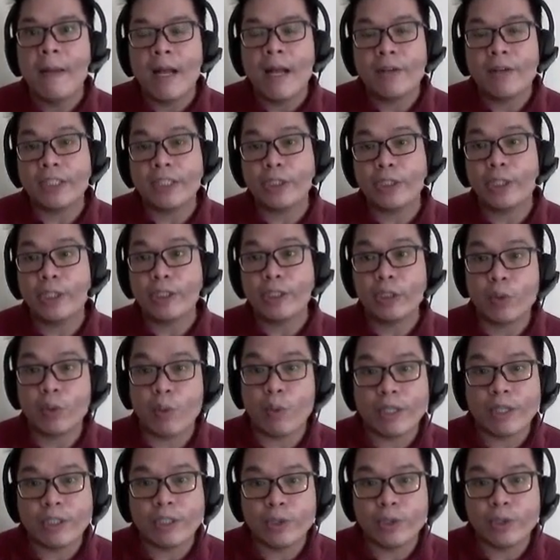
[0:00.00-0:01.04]
research
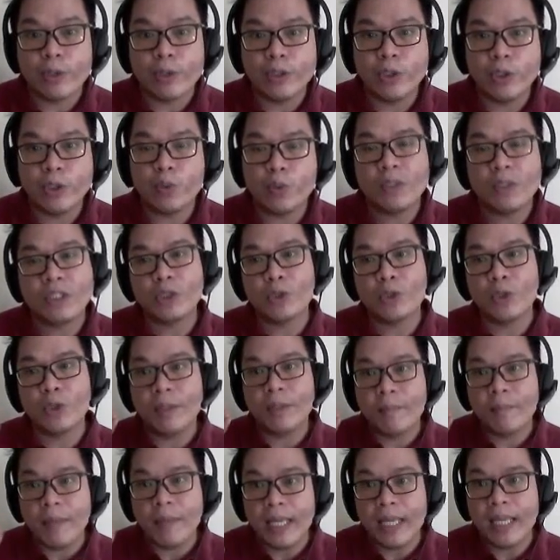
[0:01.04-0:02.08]
questions, which
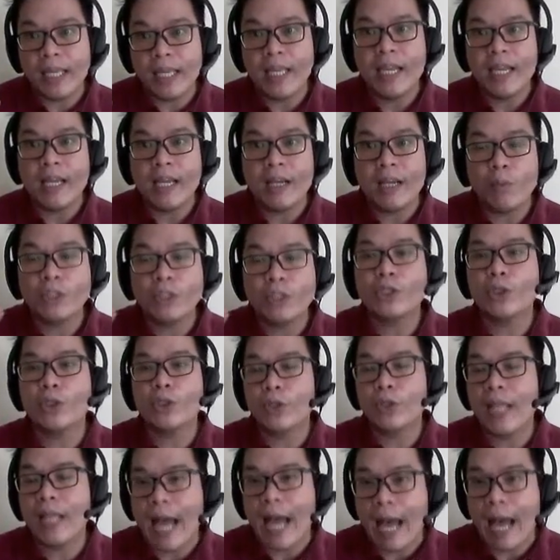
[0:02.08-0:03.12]

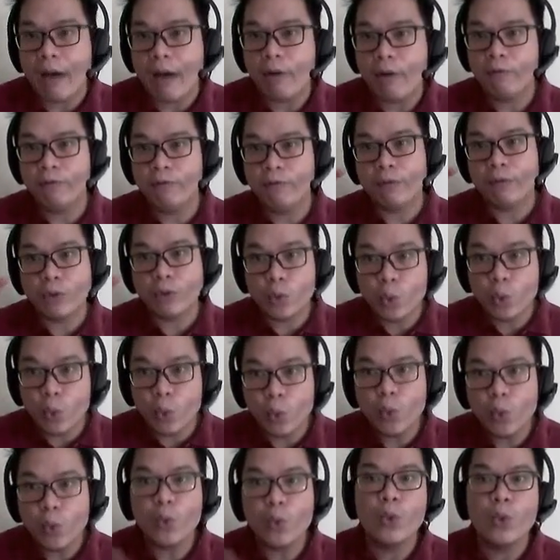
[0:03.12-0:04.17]
should have
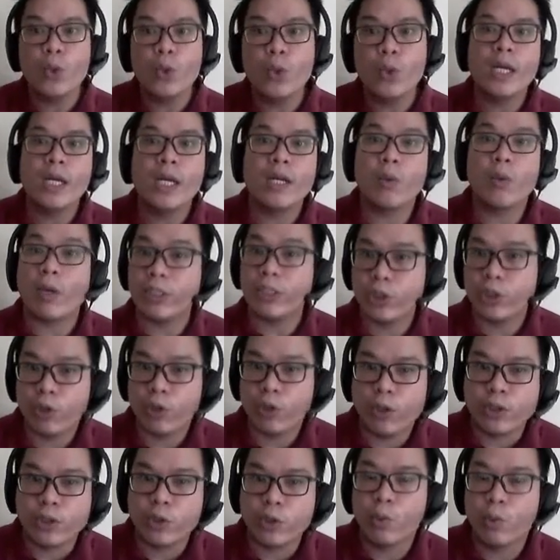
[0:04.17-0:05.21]
two
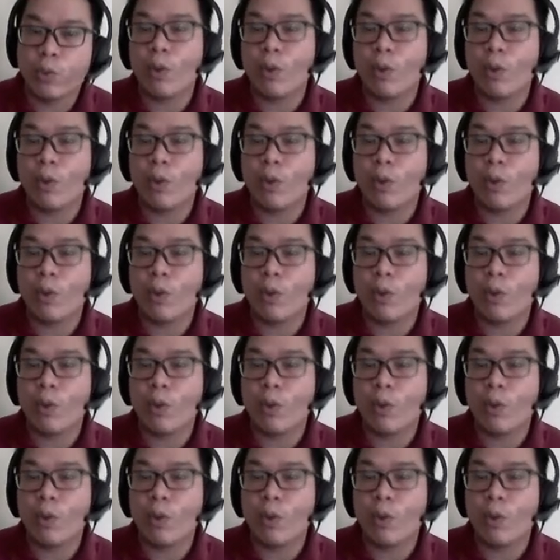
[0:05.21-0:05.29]
questions.